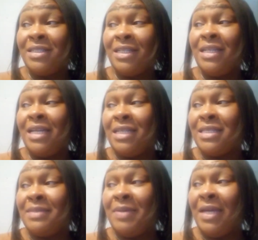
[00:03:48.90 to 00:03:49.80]
She
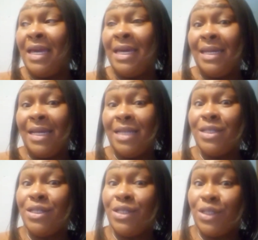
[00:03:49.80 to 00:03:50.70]
needs to be in
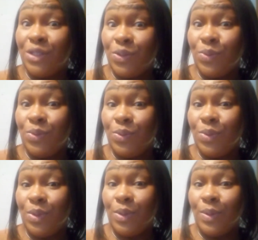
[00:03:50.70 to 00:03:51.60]
school.
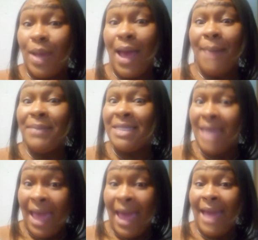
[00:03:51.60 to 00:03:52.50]
I'm
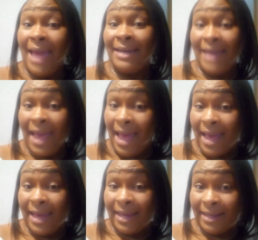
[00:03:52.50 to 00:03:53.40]
tired now.
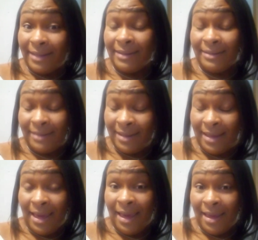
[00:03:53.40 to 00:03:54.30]

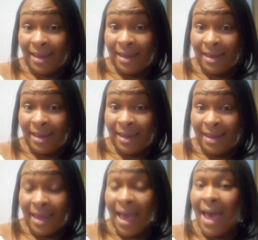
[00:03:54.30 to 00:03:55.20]
Yeah.
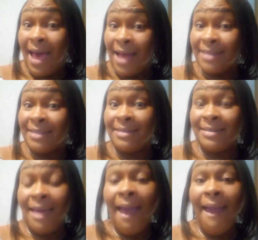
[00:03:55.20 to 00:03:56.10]
I'm
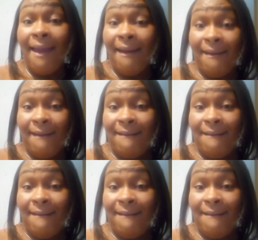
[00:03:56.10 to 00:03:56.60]
tired.